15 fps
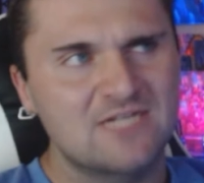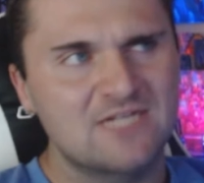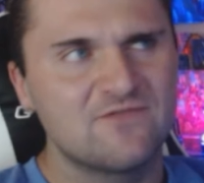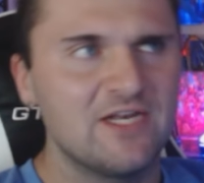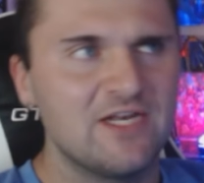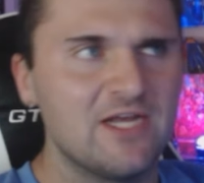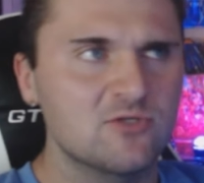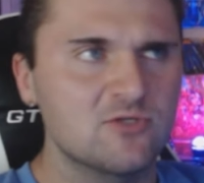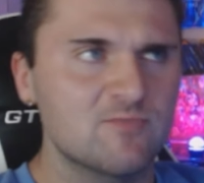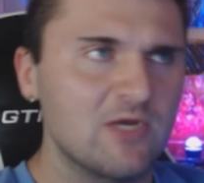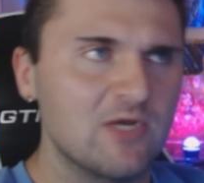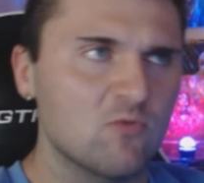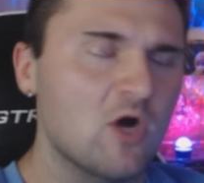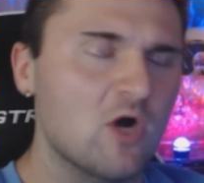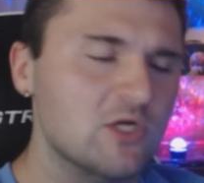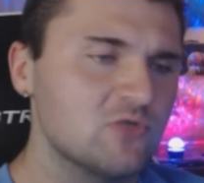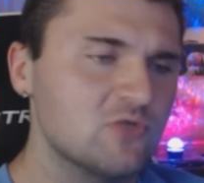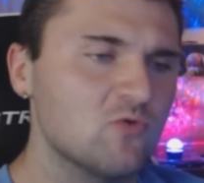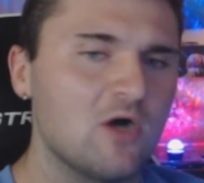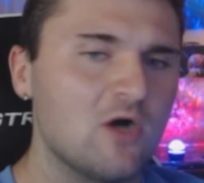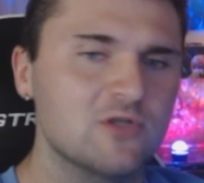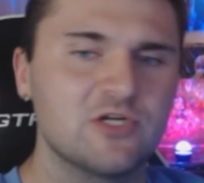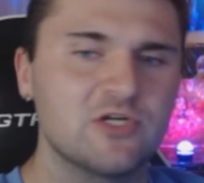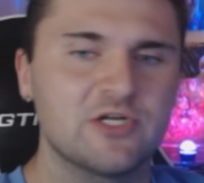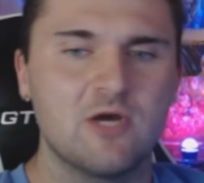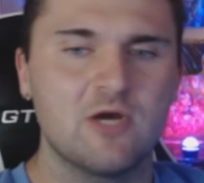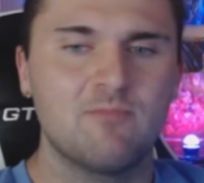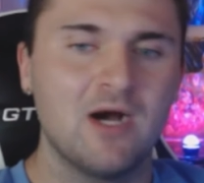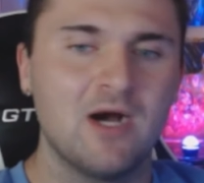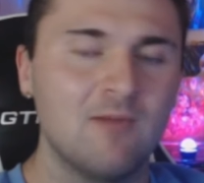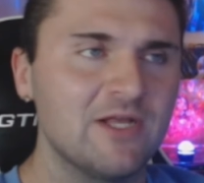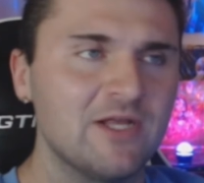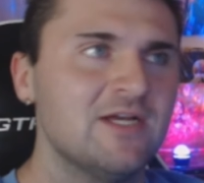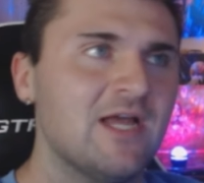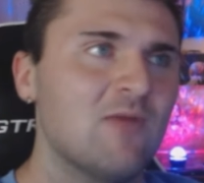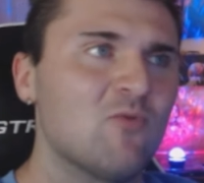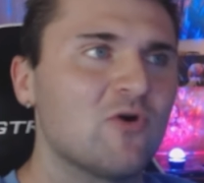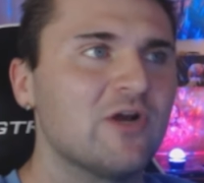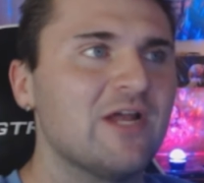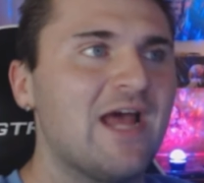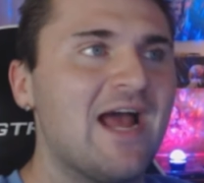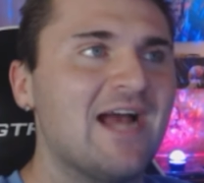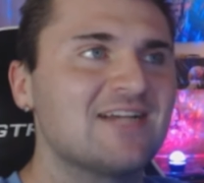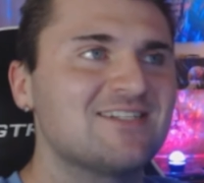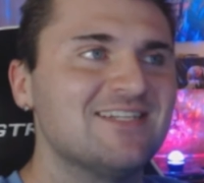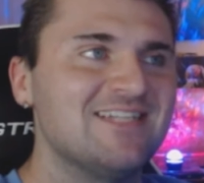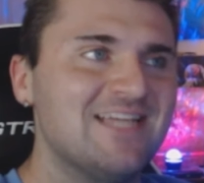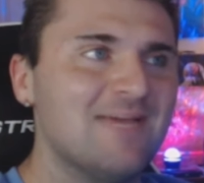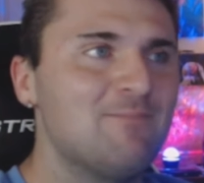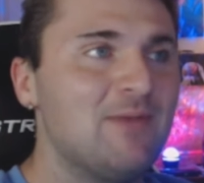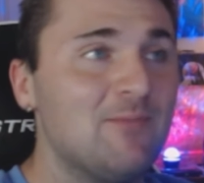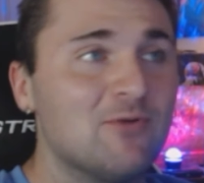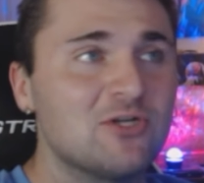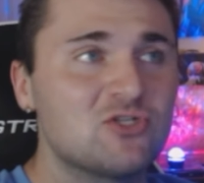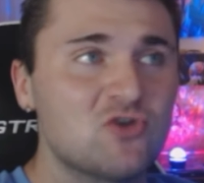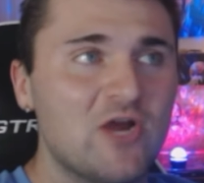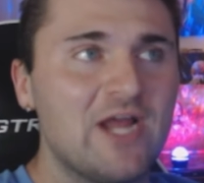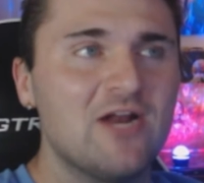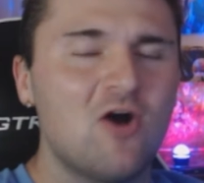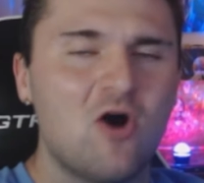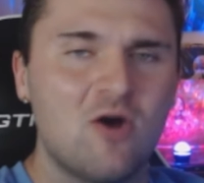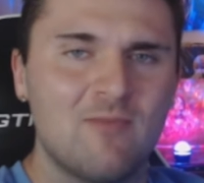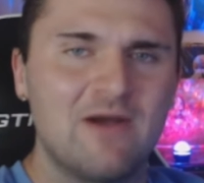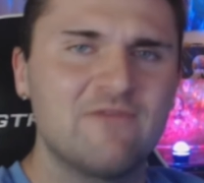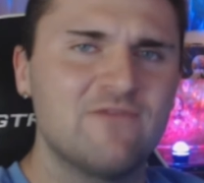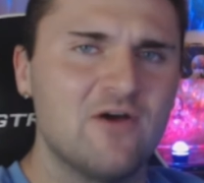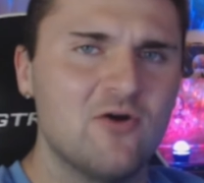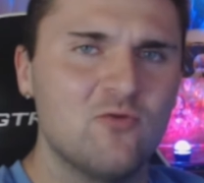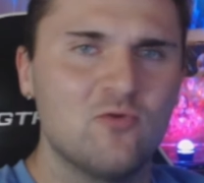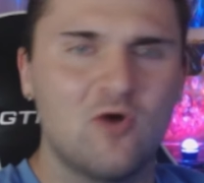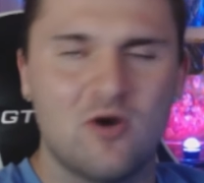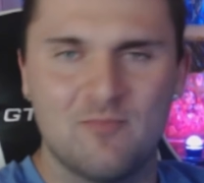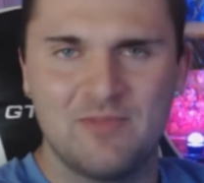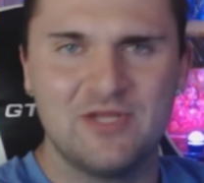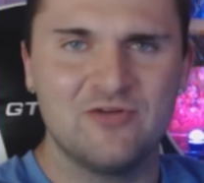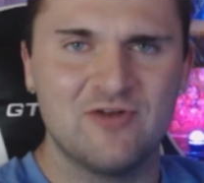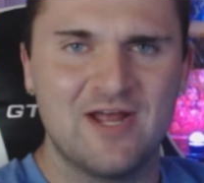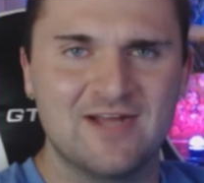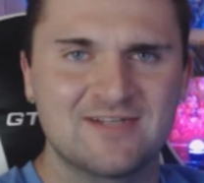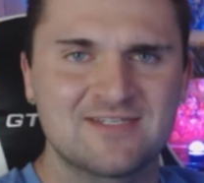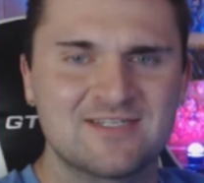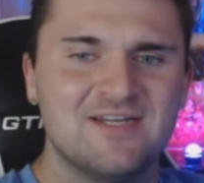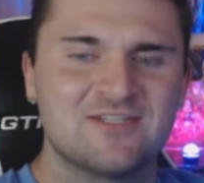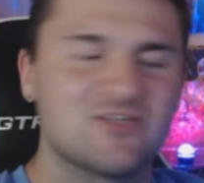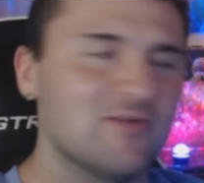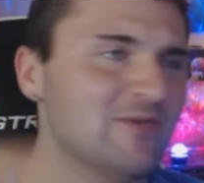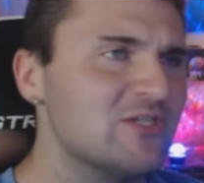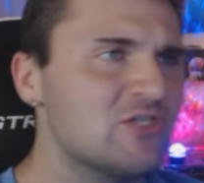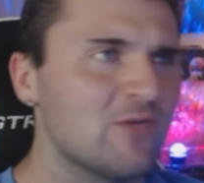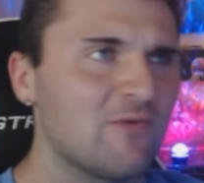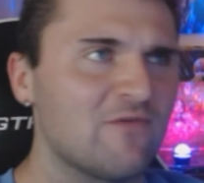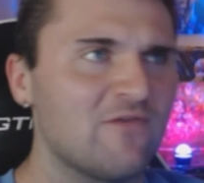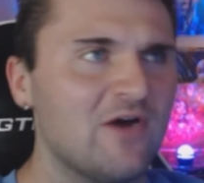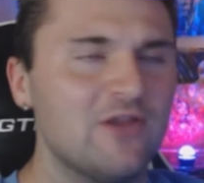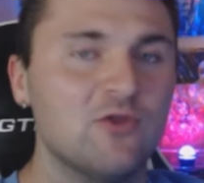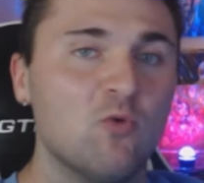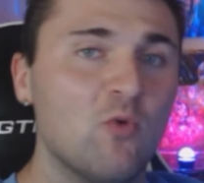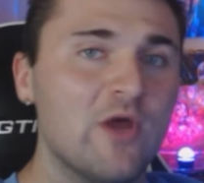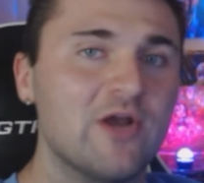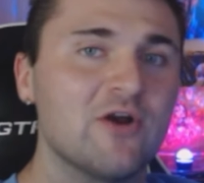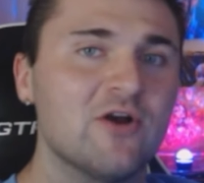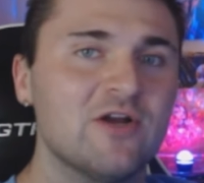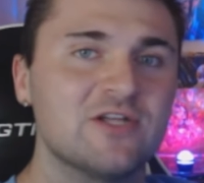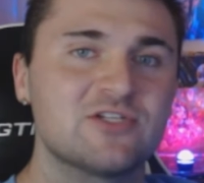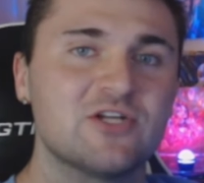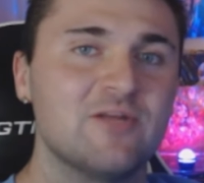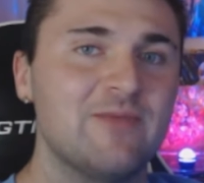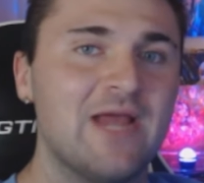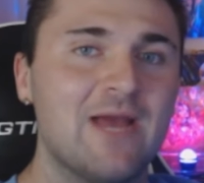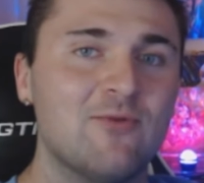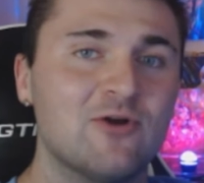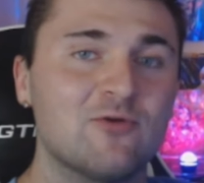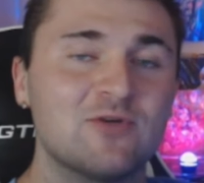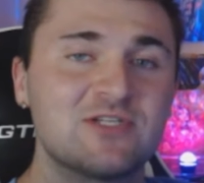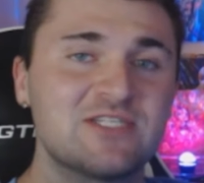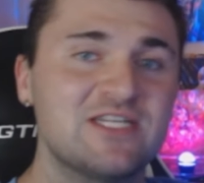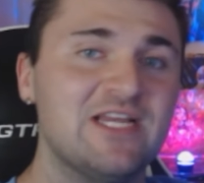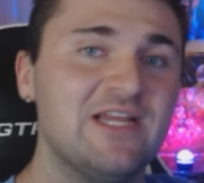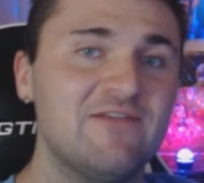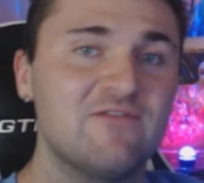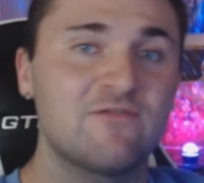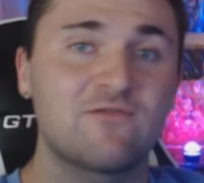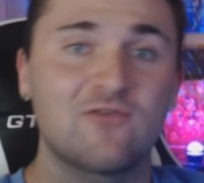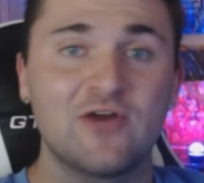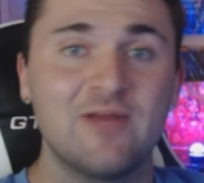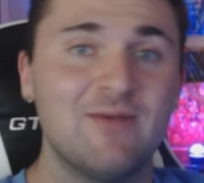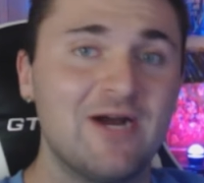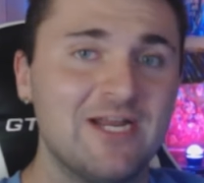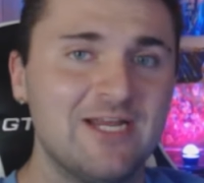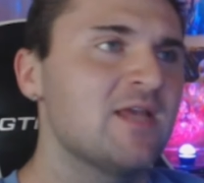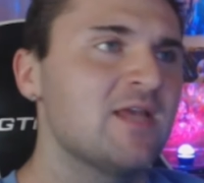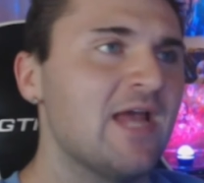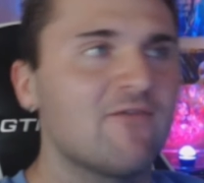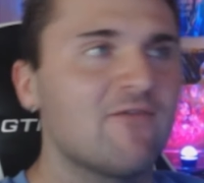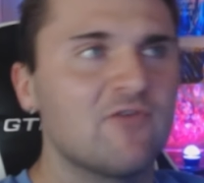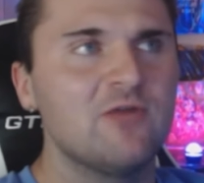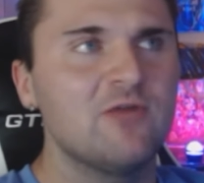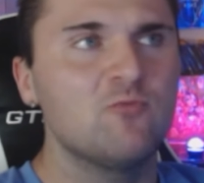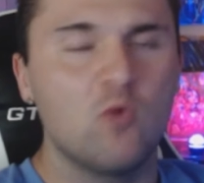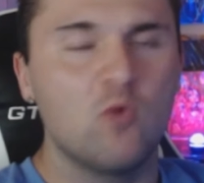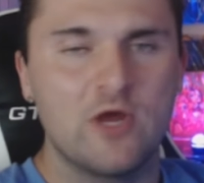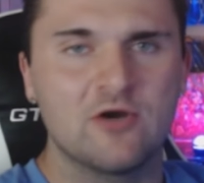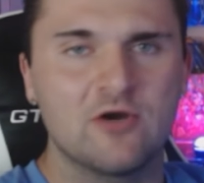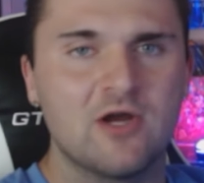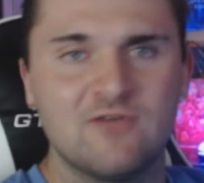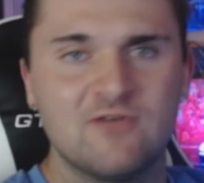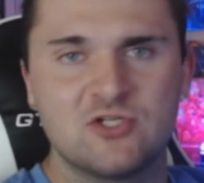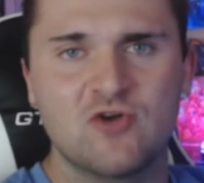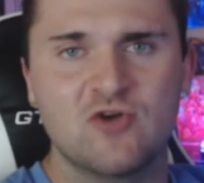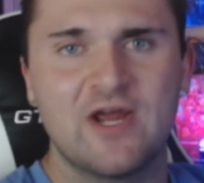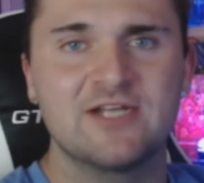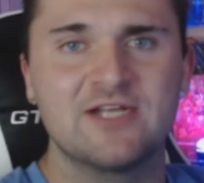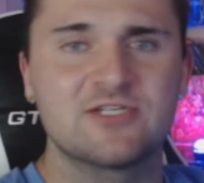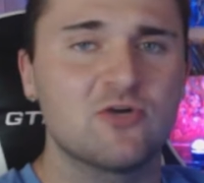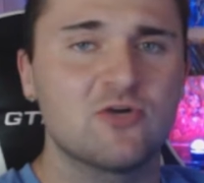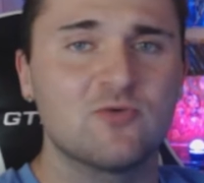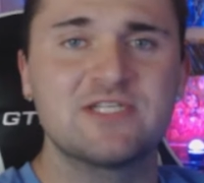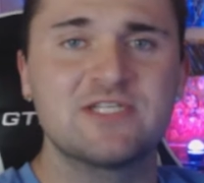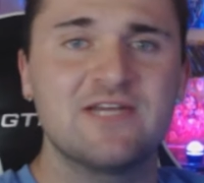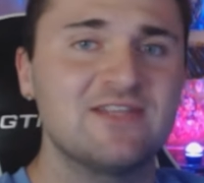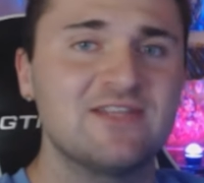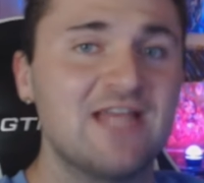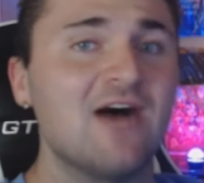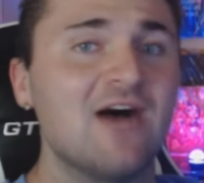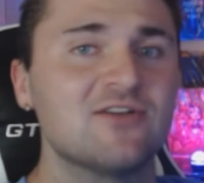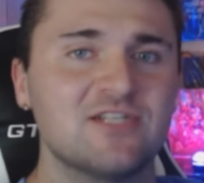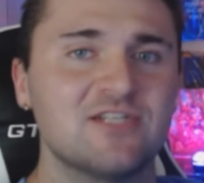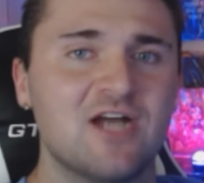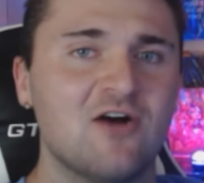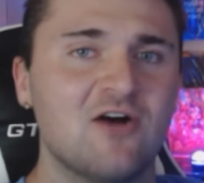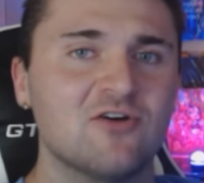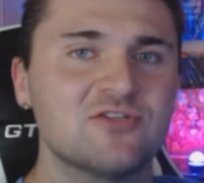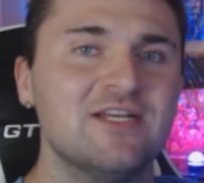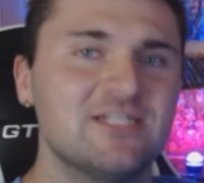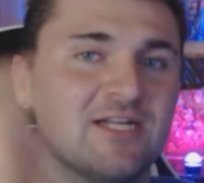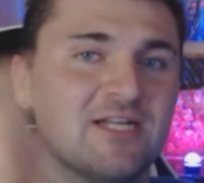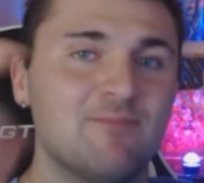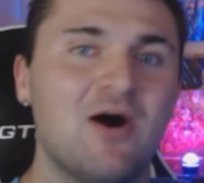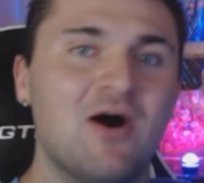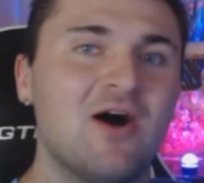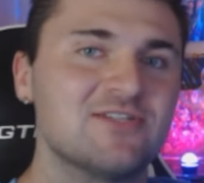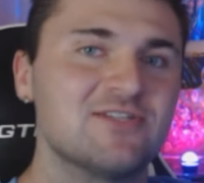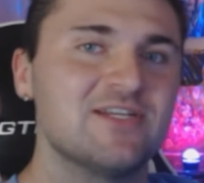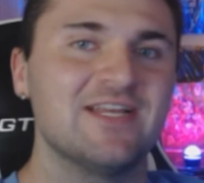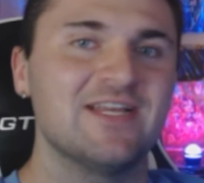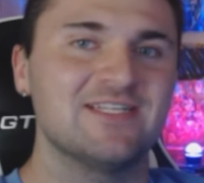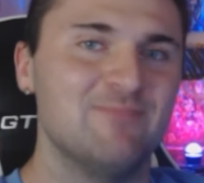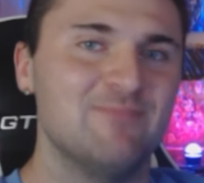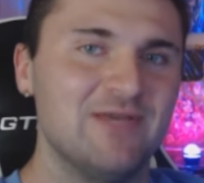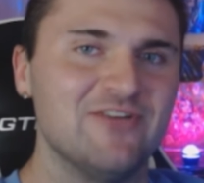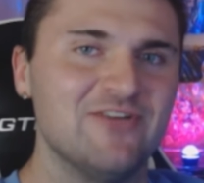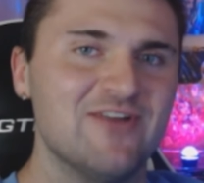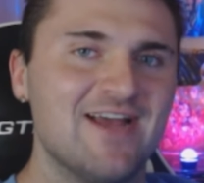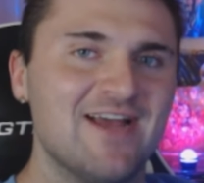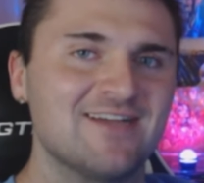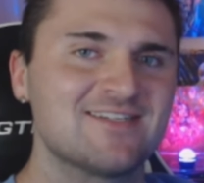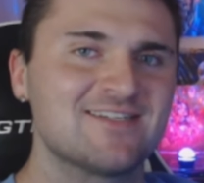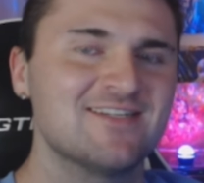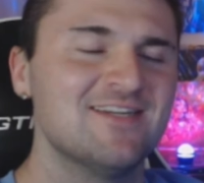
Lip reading: video is me and Ross 2 Raw is going to go public and we're going to actually get people to trade on my phone on BitUnex. It's going to be super fun. The winner is going to be able to receive free money. Every winner of a trade is going to receive $1,000 to deposit into BitUnex.